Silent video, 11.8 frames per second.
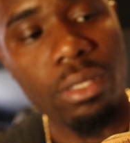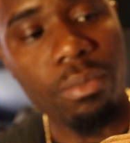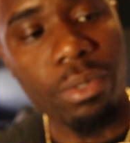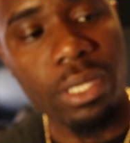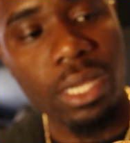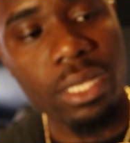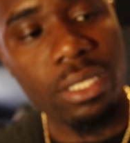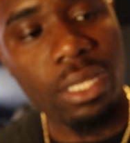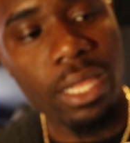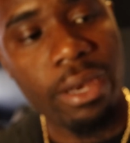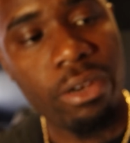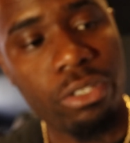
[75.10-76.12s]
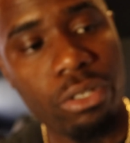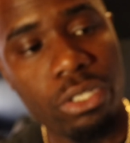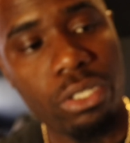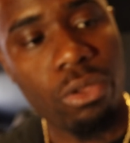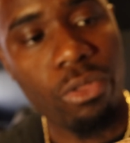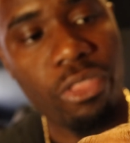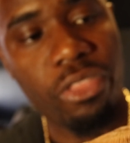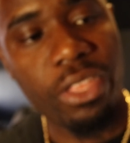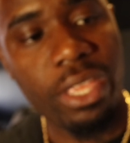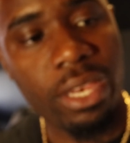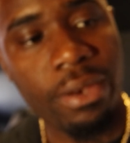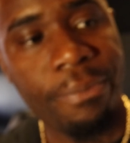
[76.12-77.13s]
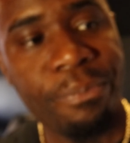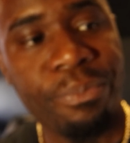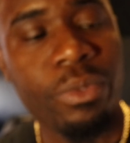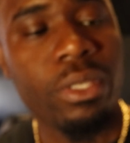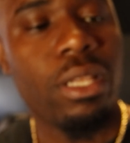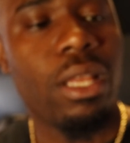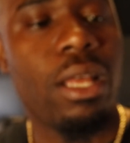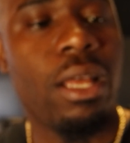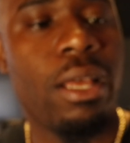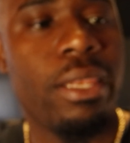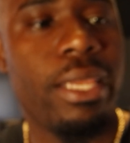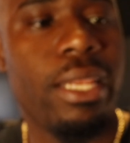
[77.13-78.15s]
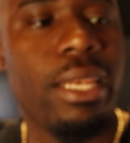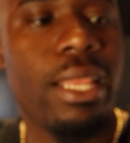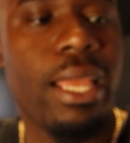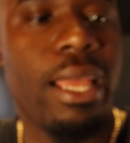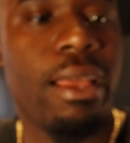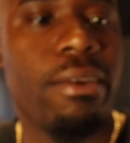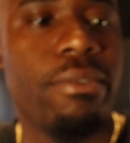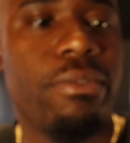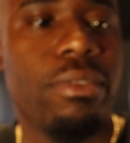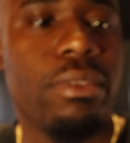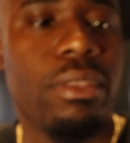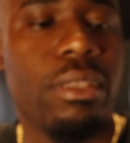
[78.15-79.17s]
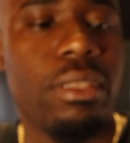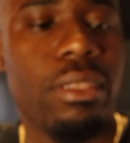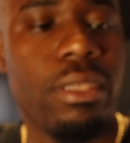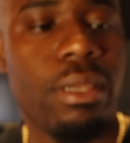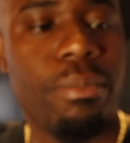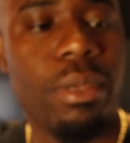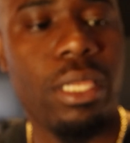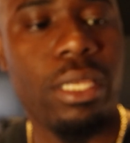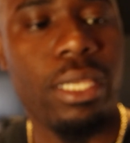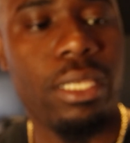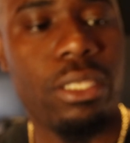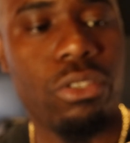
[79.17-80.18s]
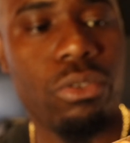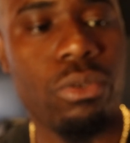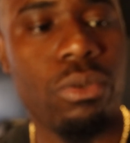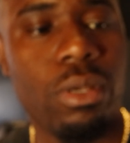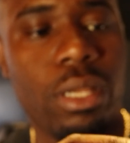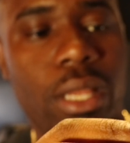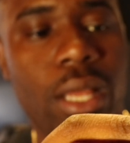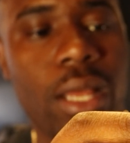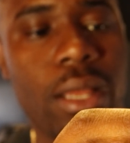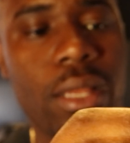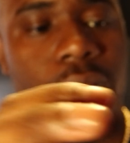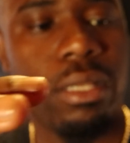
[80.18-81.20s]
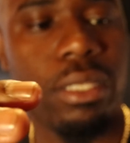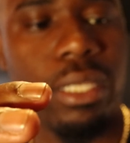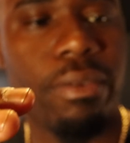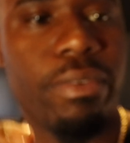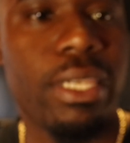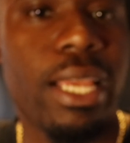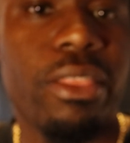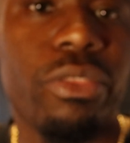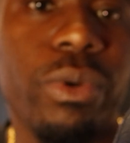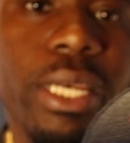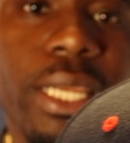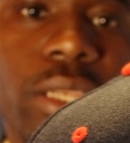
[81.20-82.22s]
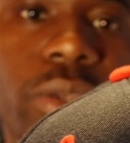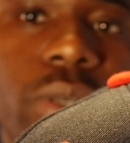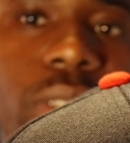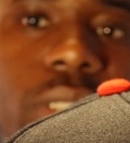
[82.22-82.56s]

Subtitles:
because the letters are so thin, they didn't have the ability to give it that 3D look.